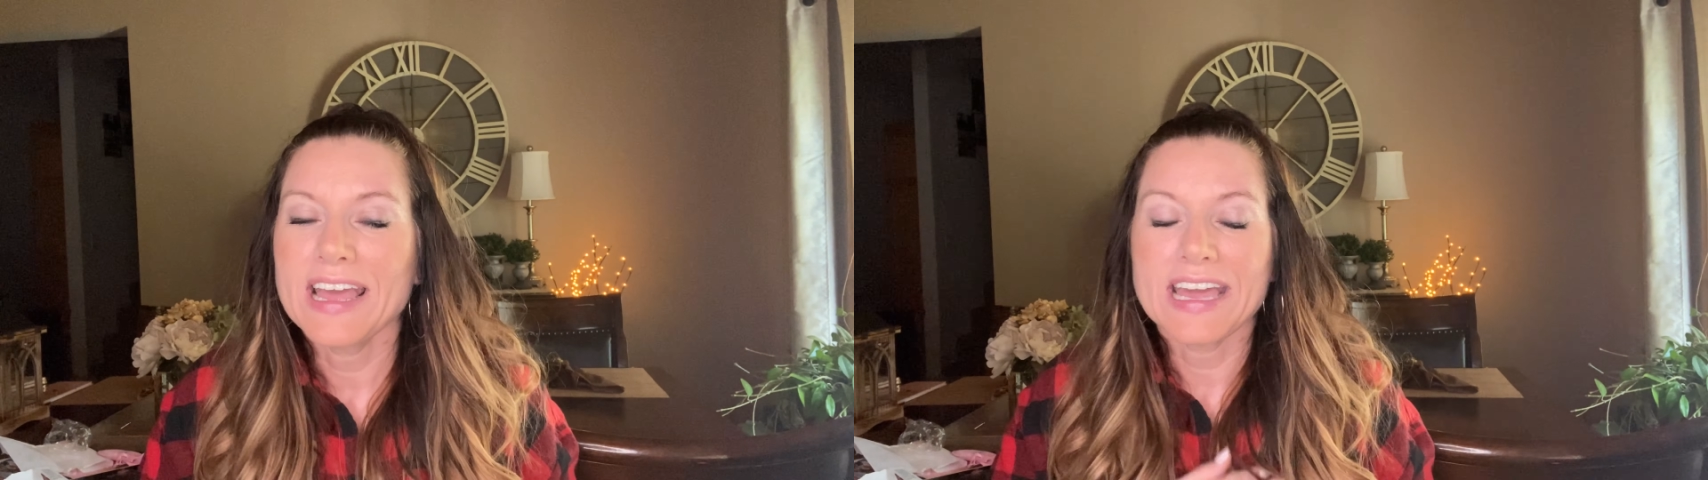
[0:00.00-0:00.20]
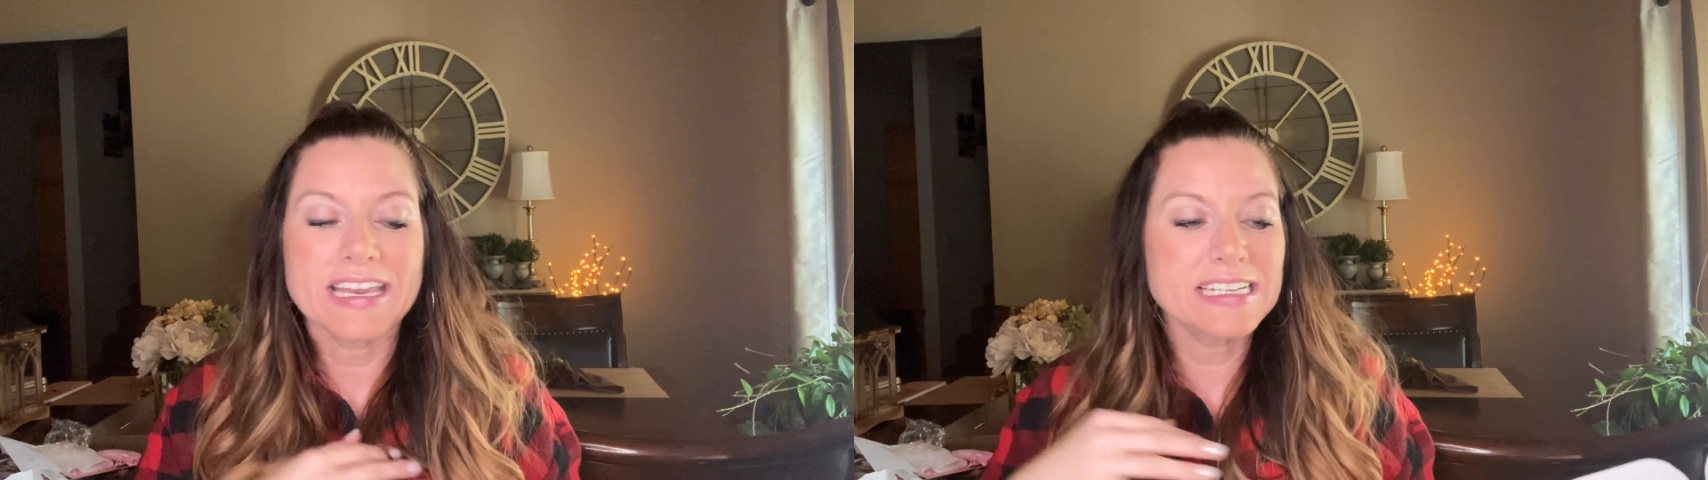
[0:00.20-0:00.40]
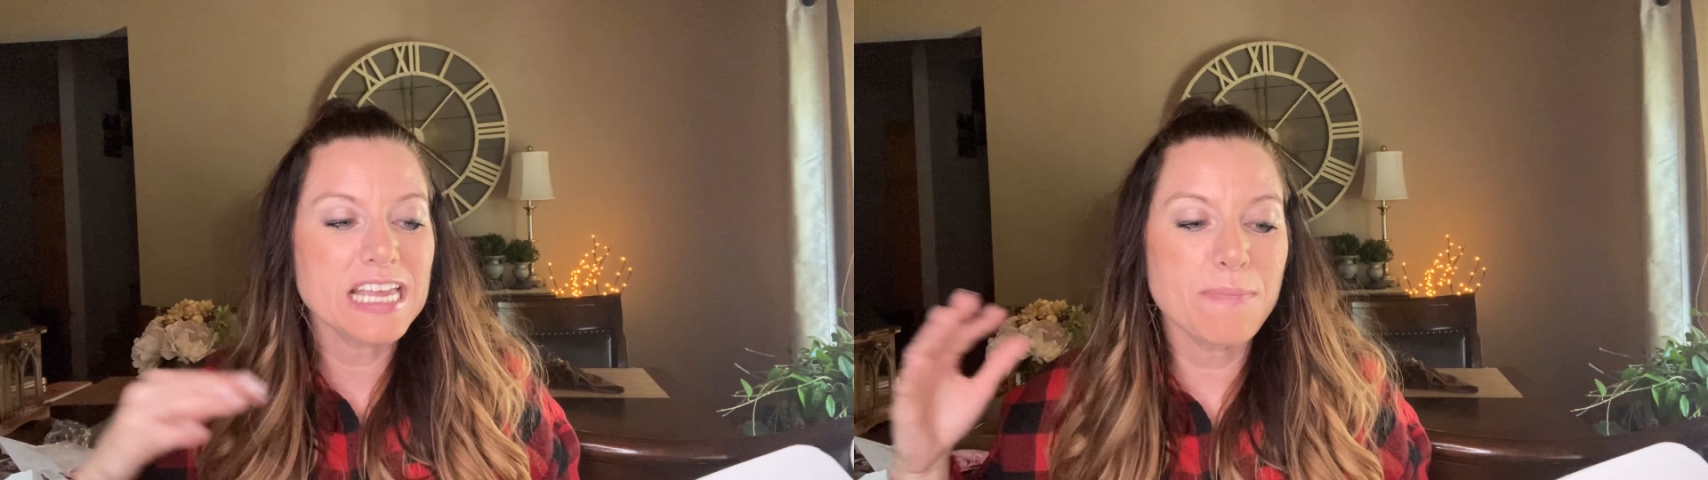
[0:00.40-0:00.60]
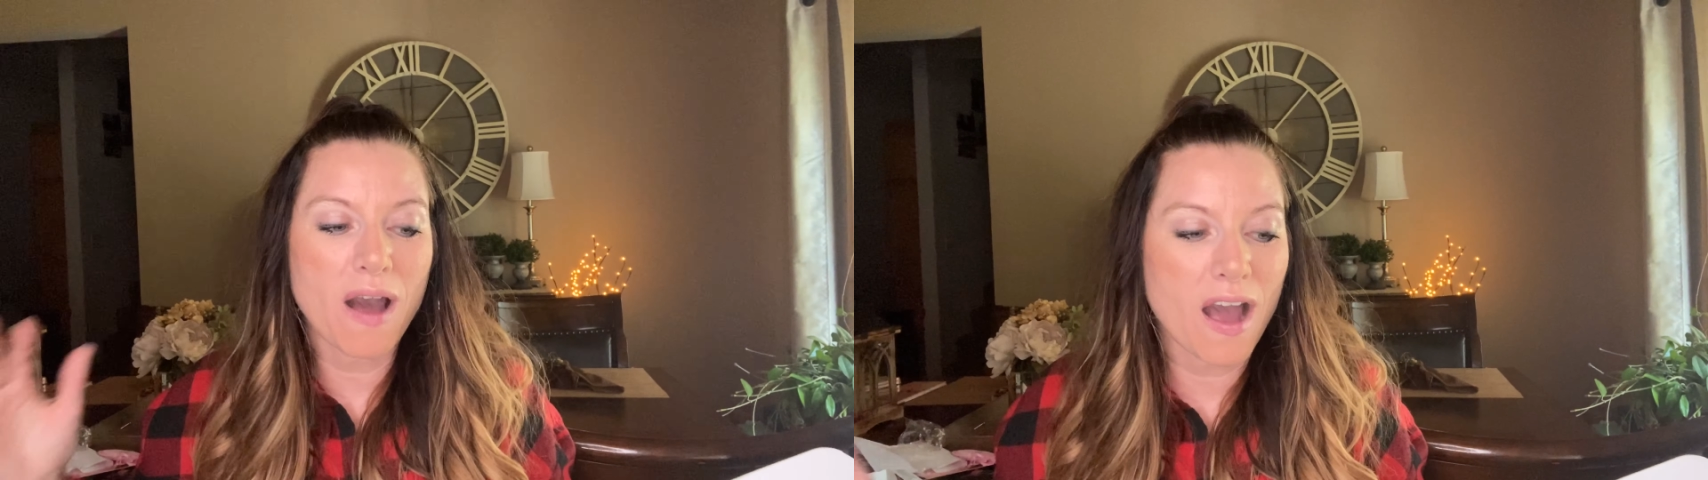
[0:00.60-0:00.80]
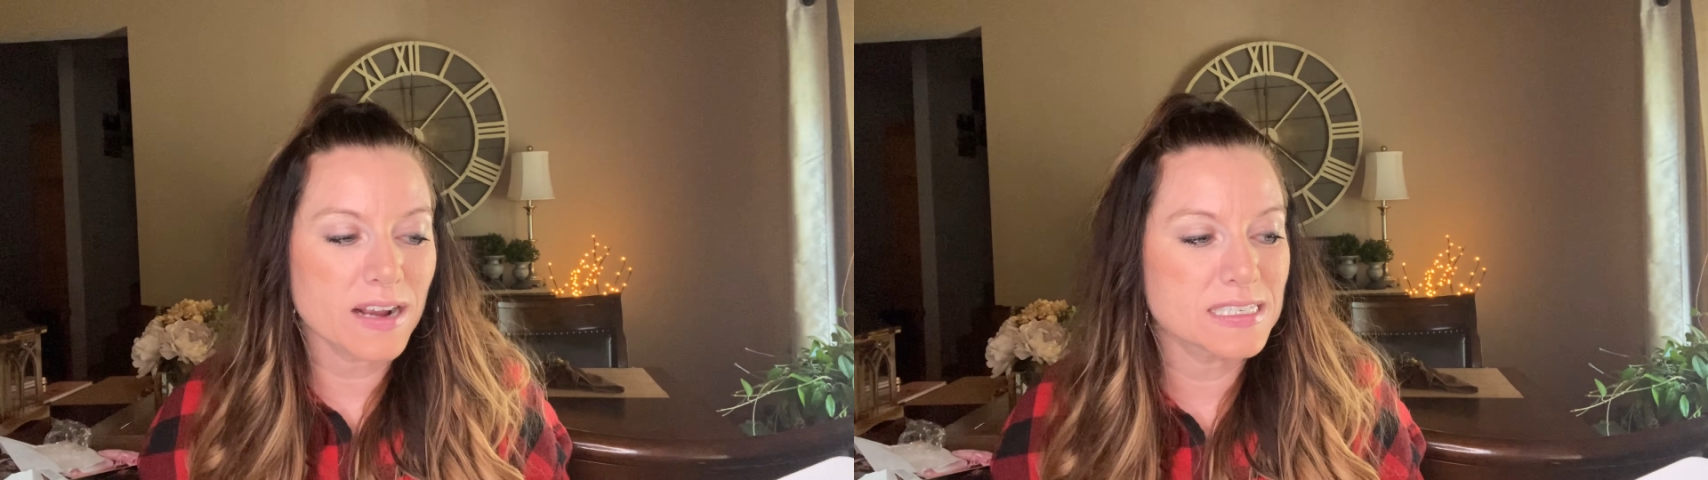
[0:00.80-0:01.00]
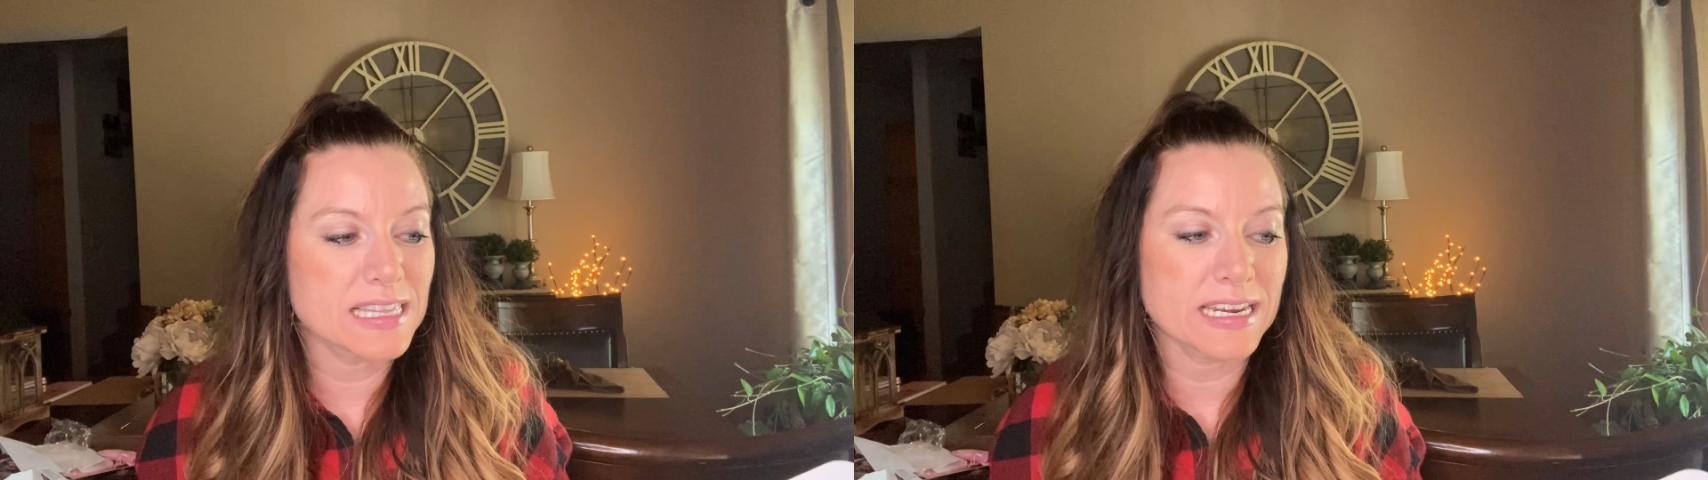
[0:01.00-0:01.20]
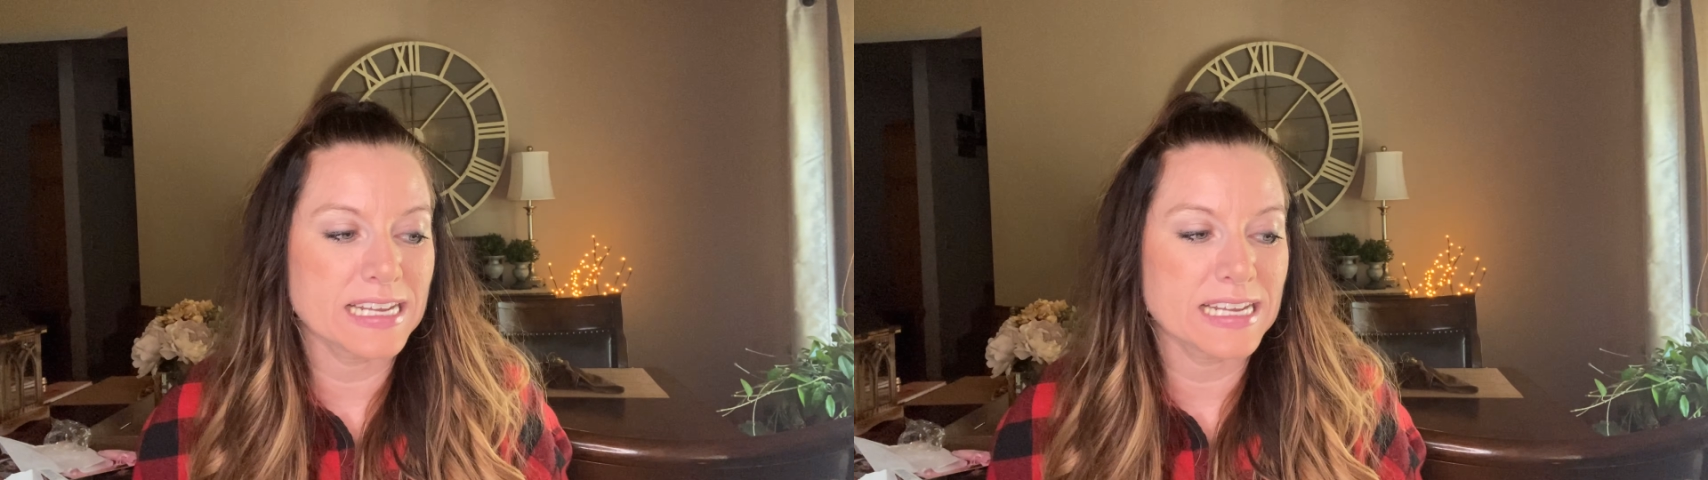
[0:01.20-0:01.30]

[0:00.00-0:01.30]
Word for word: It is a box that